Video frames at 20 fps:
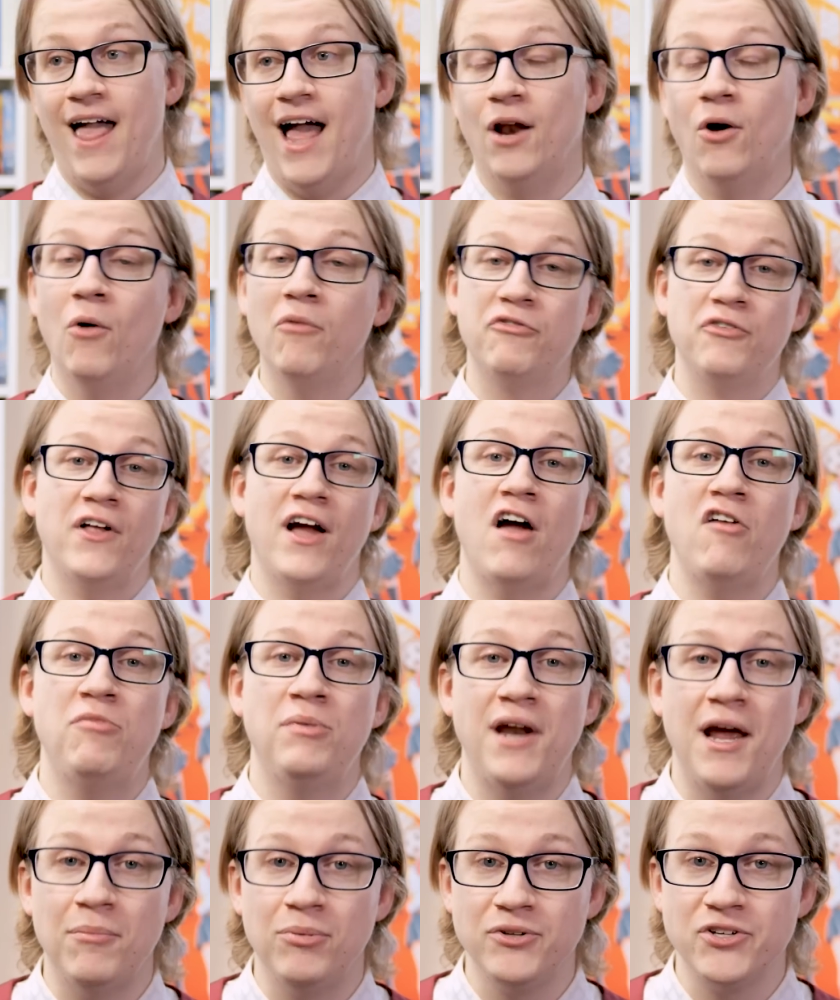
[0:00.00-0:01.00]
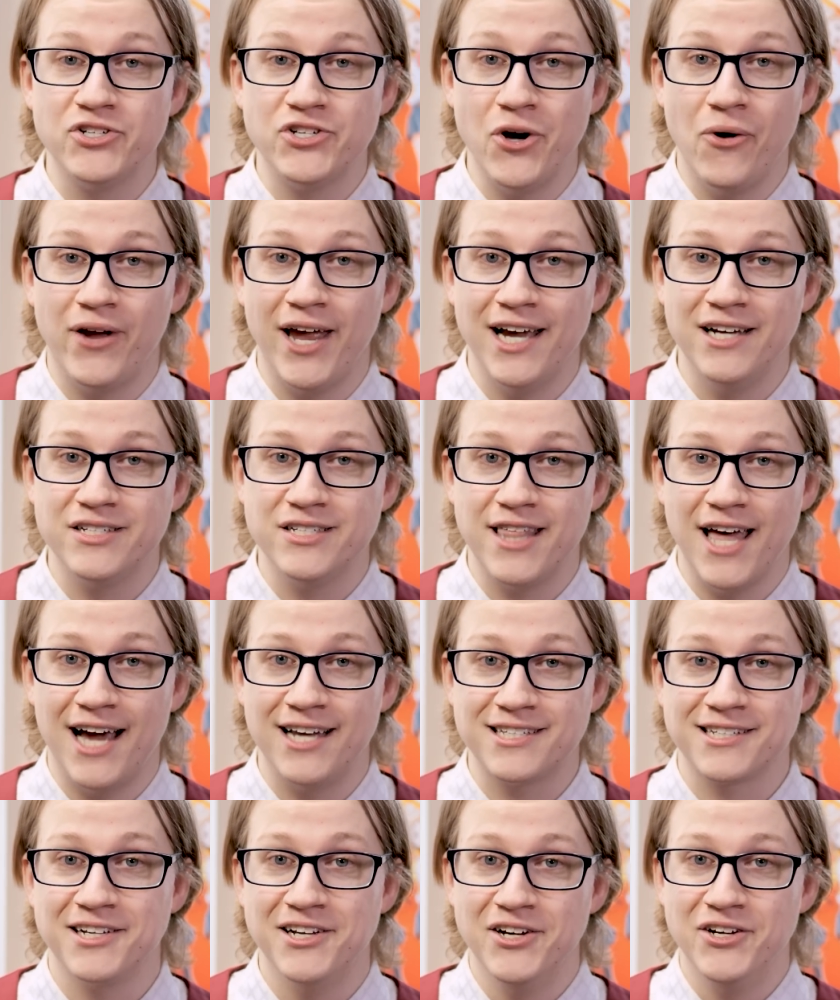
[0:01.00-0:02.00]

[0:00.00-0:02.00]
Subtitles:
And hopefully I've been able to showcase that